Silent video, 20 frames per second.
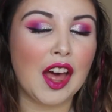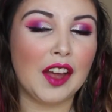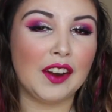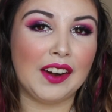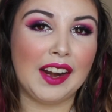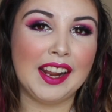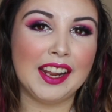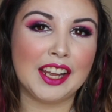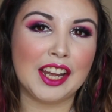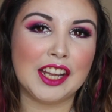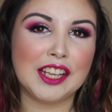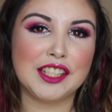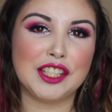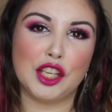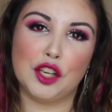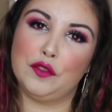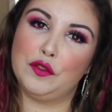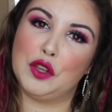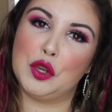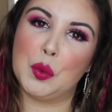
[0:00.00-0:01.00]
Alright guys,
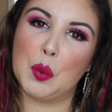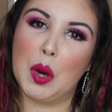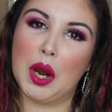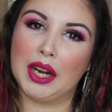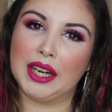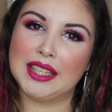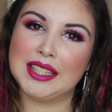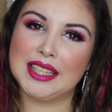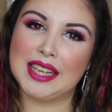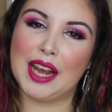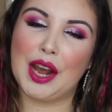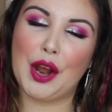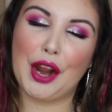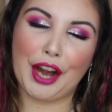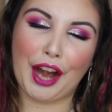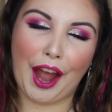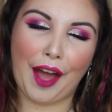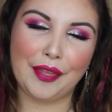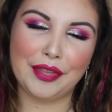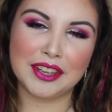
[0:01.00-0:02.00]
so if you want to see how I
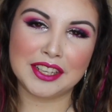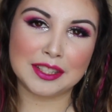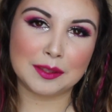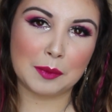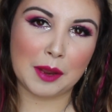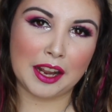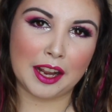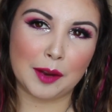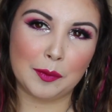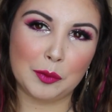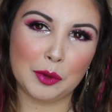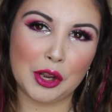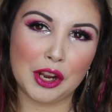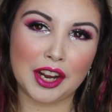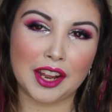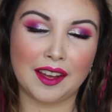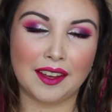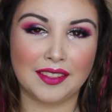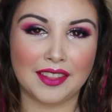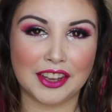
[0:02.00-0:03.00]
got this makeup
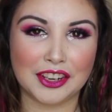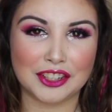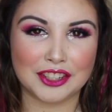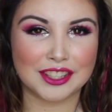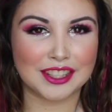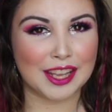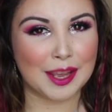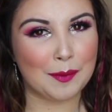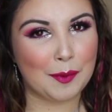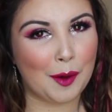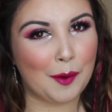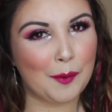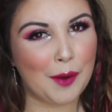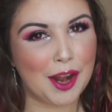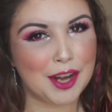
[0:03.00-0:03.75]
look, then just keep on